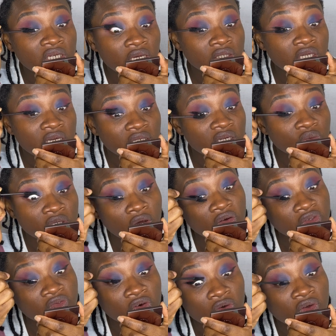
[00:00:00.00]

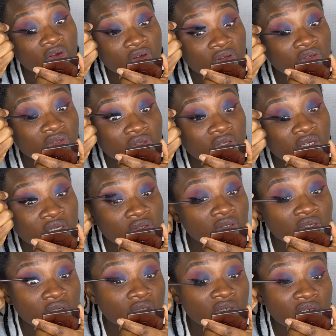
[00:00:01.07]
Because I'm
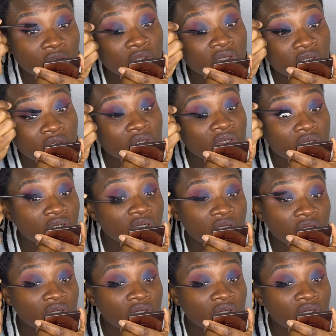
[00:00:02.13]
emptying my heart